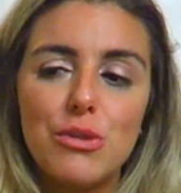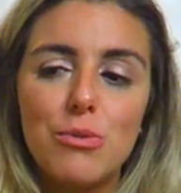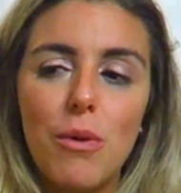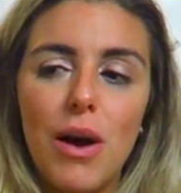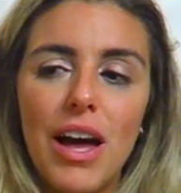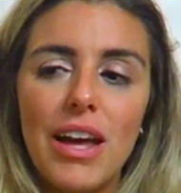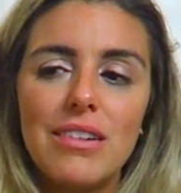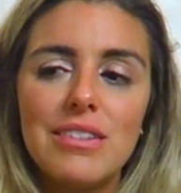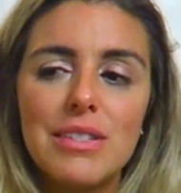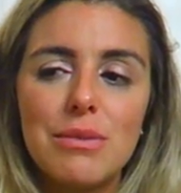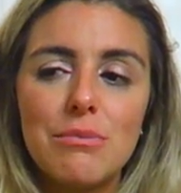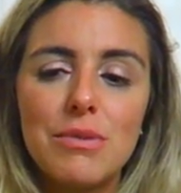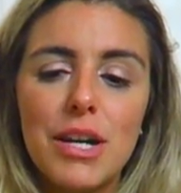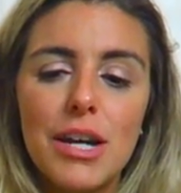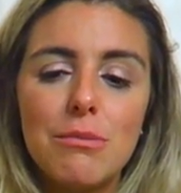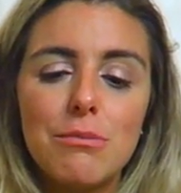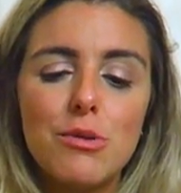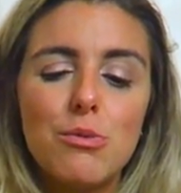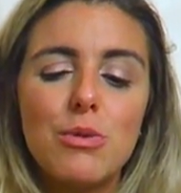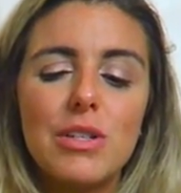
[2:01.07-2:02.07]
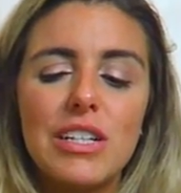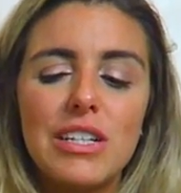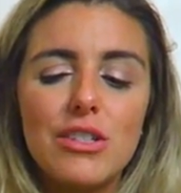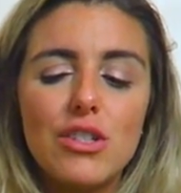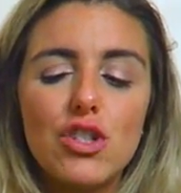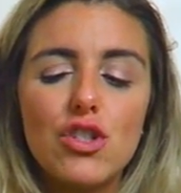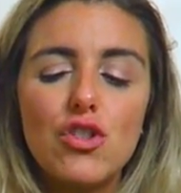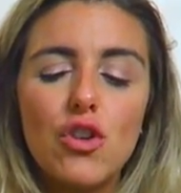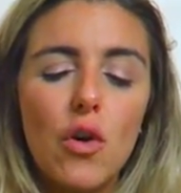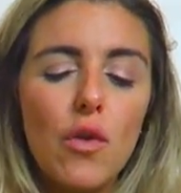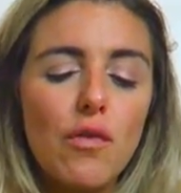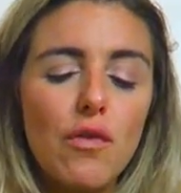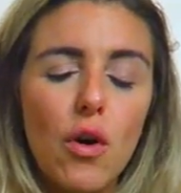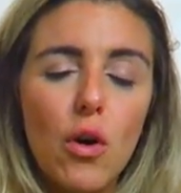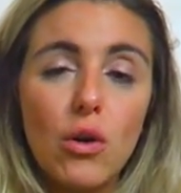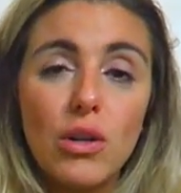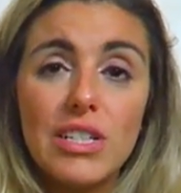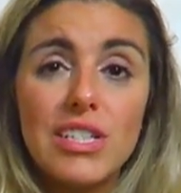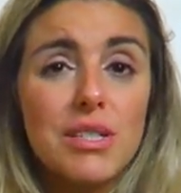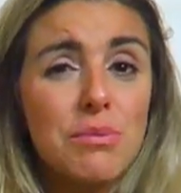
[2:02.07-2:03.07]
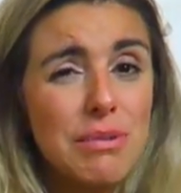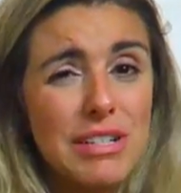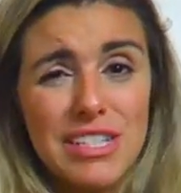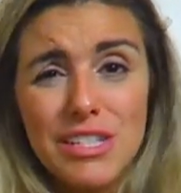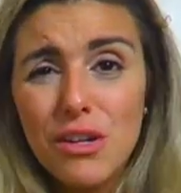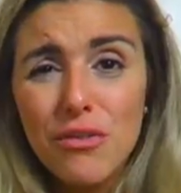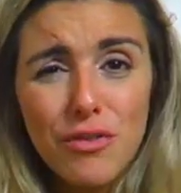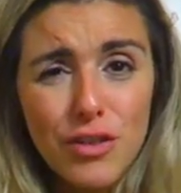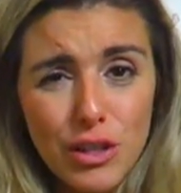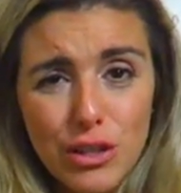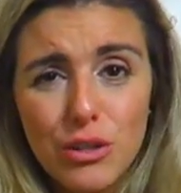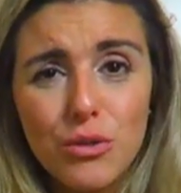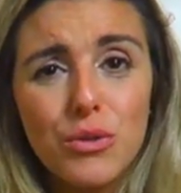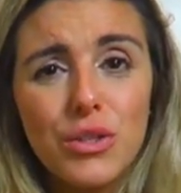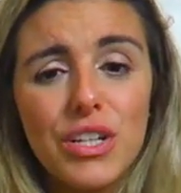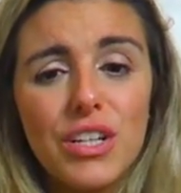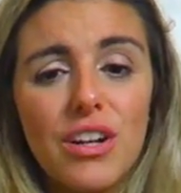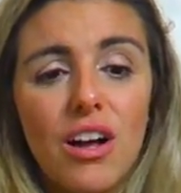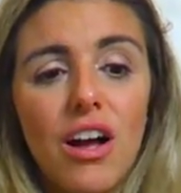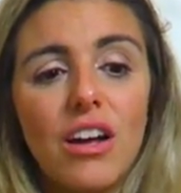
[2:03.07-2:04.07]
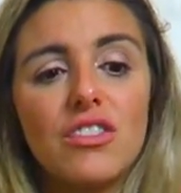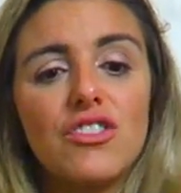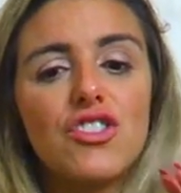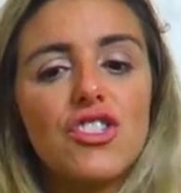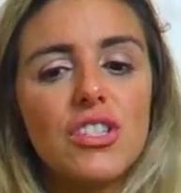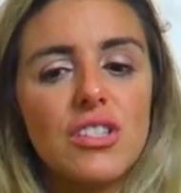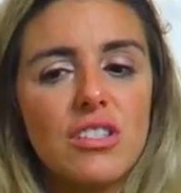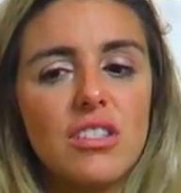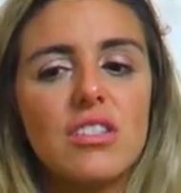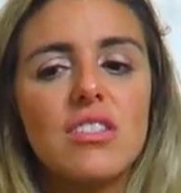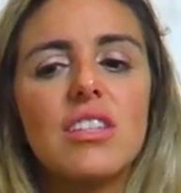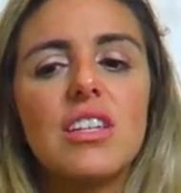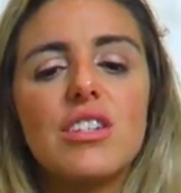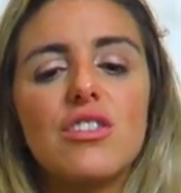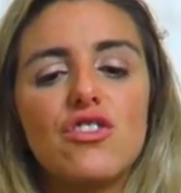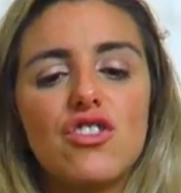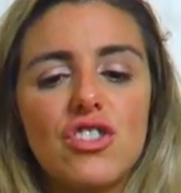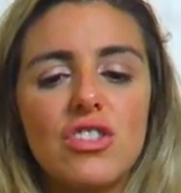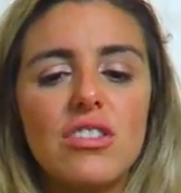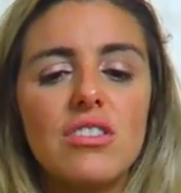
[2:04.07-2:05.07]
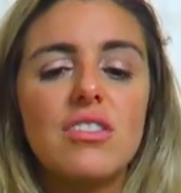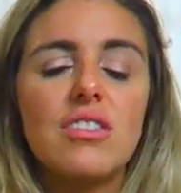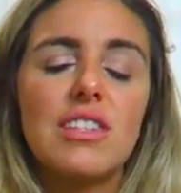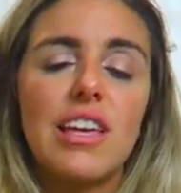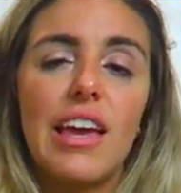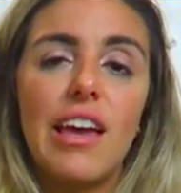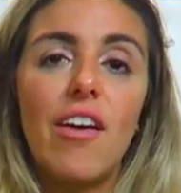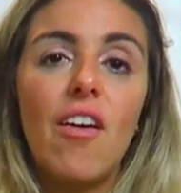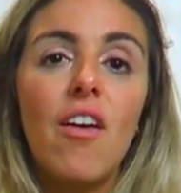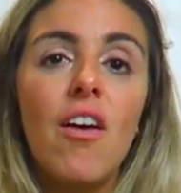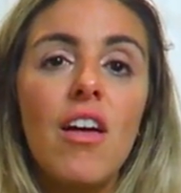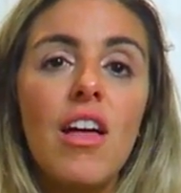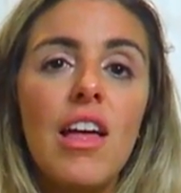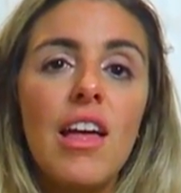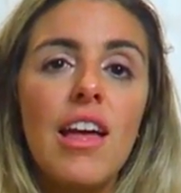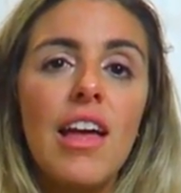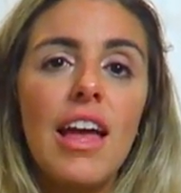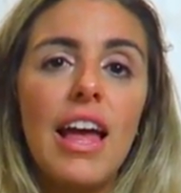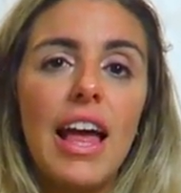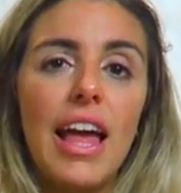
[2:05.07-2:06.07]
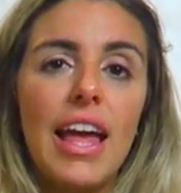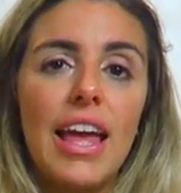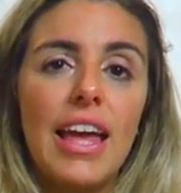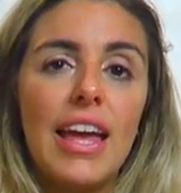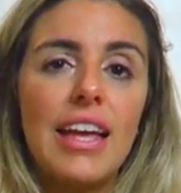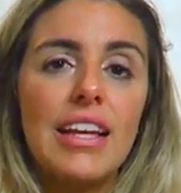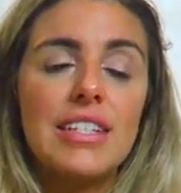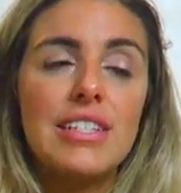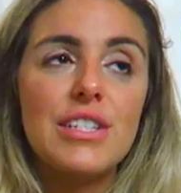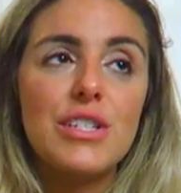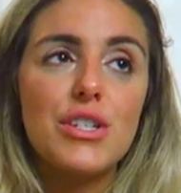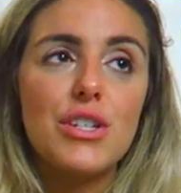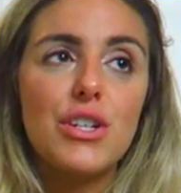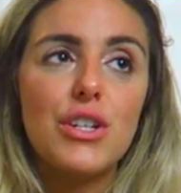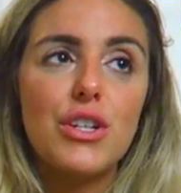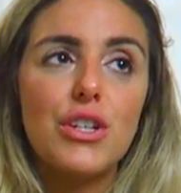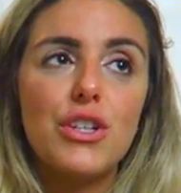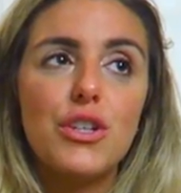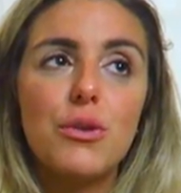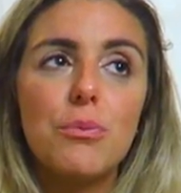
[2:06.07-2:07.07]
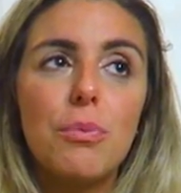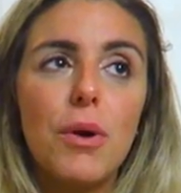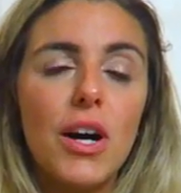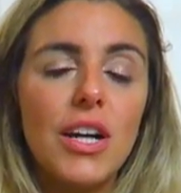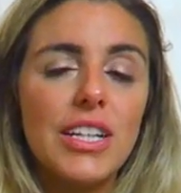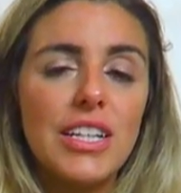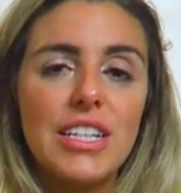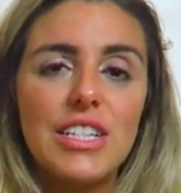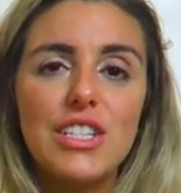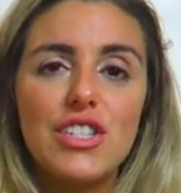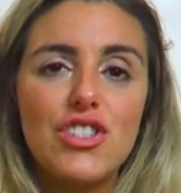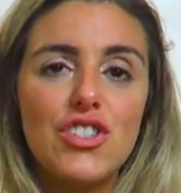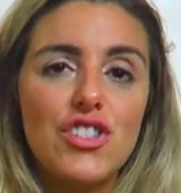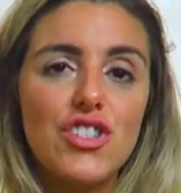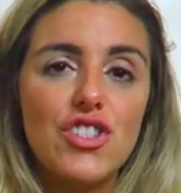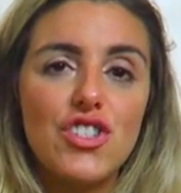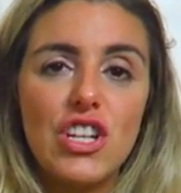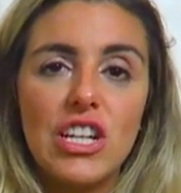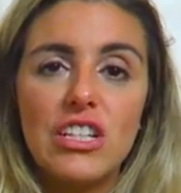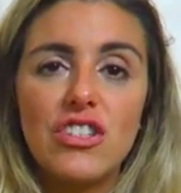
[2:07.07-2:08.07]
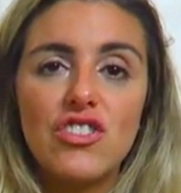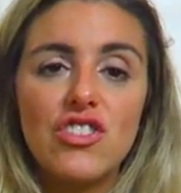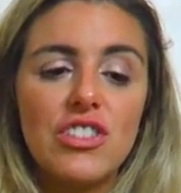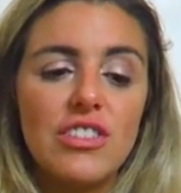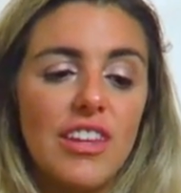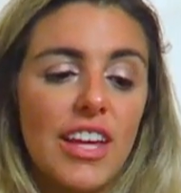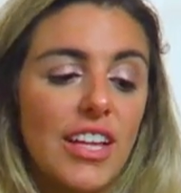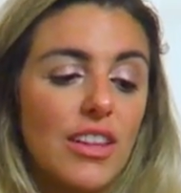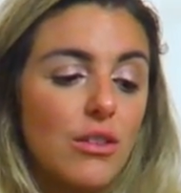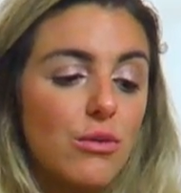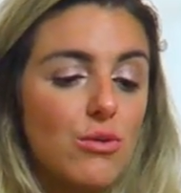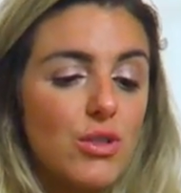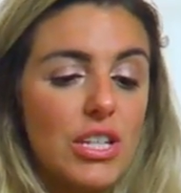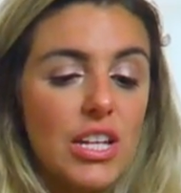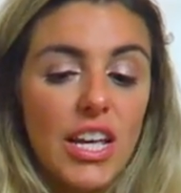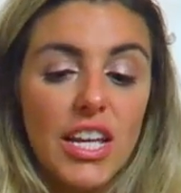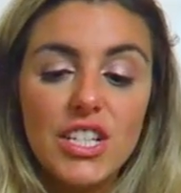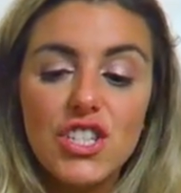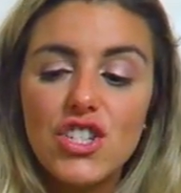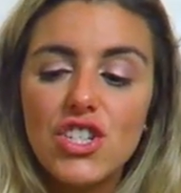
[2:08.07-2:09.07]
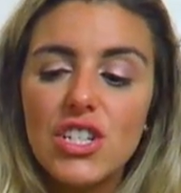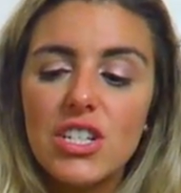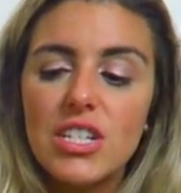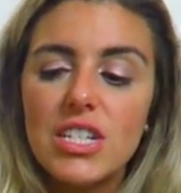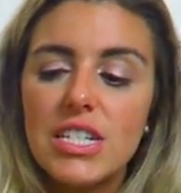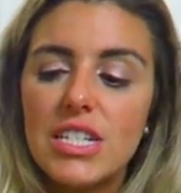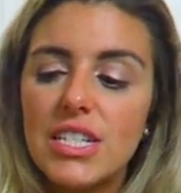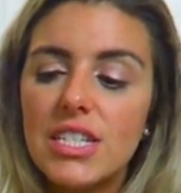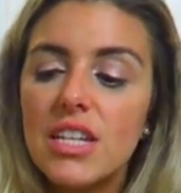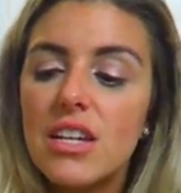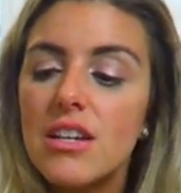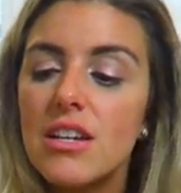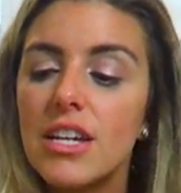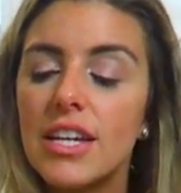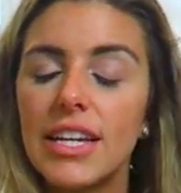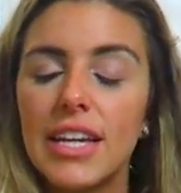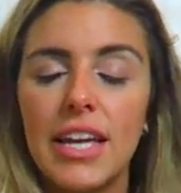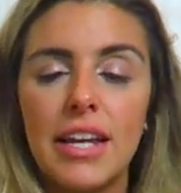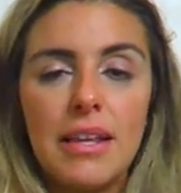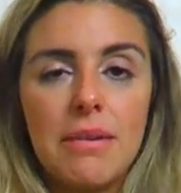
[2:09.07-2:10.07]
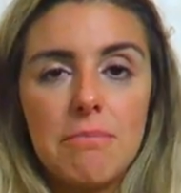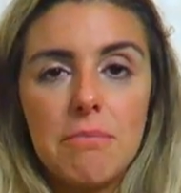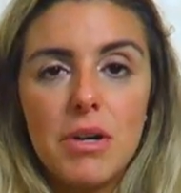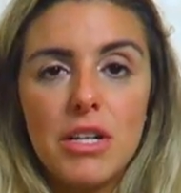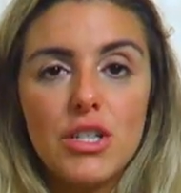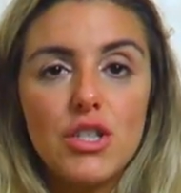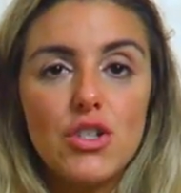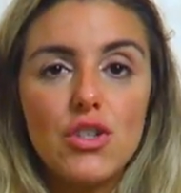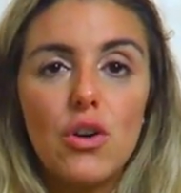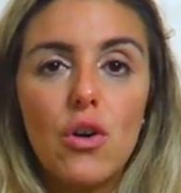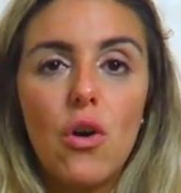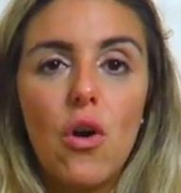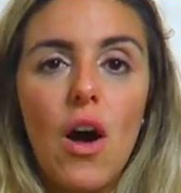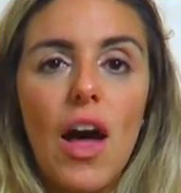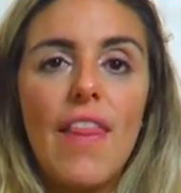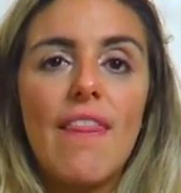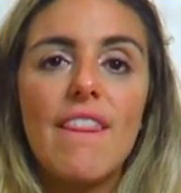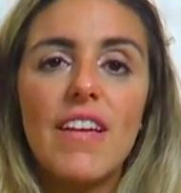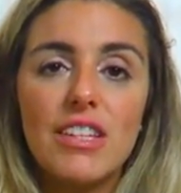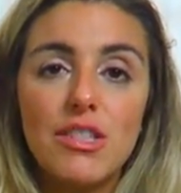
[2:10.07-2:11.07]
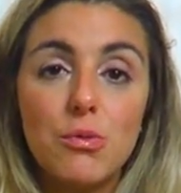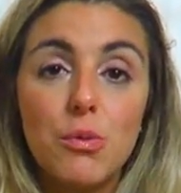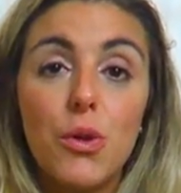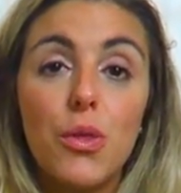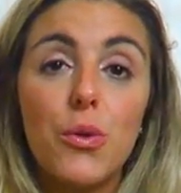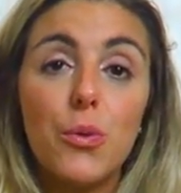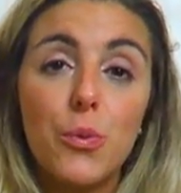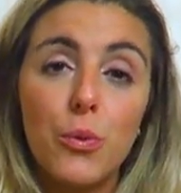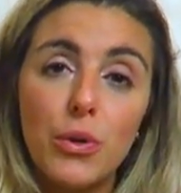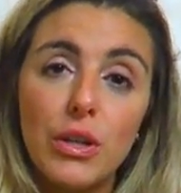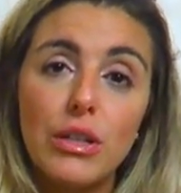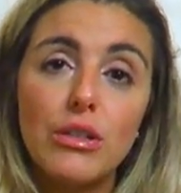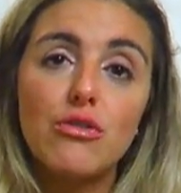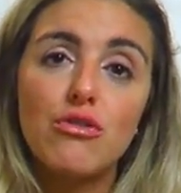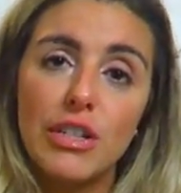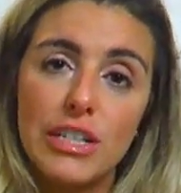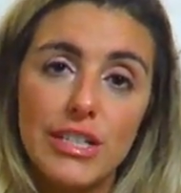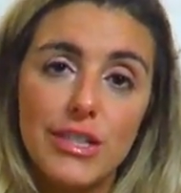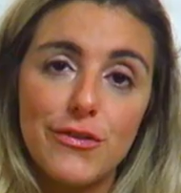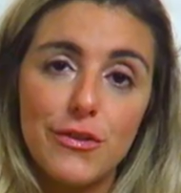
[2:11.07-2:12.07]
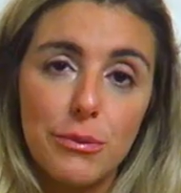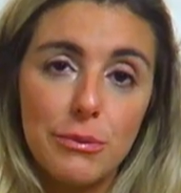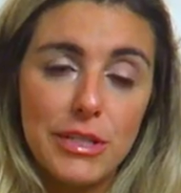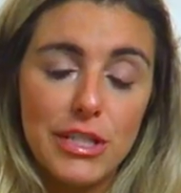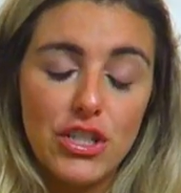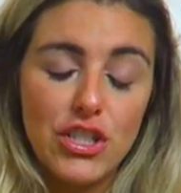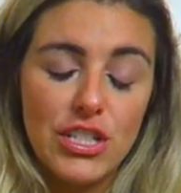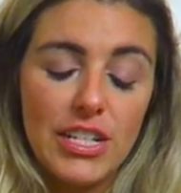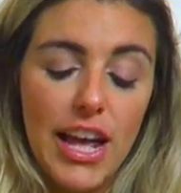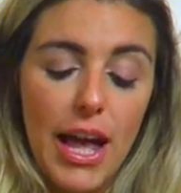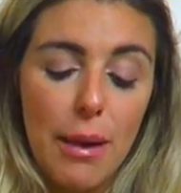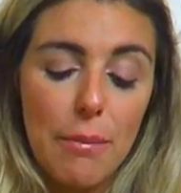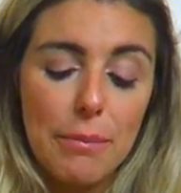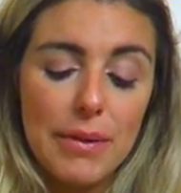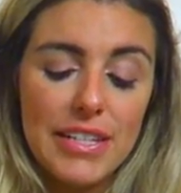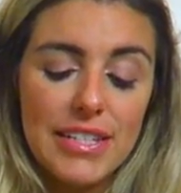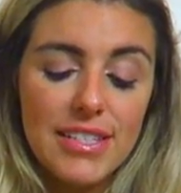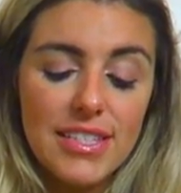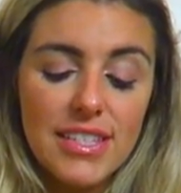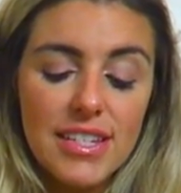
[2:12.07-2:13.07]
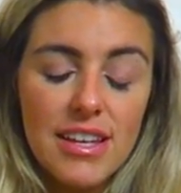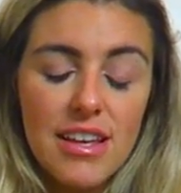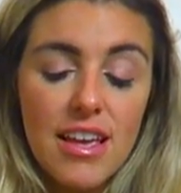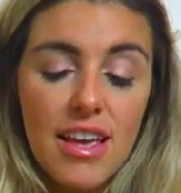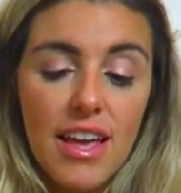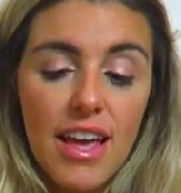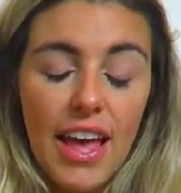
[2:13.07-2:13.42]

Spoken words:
is why sometimes we get so focused, myself included, on just a scale, and your body is just changing, like losing inches, gaining muscle, and that's where the real transformation happens.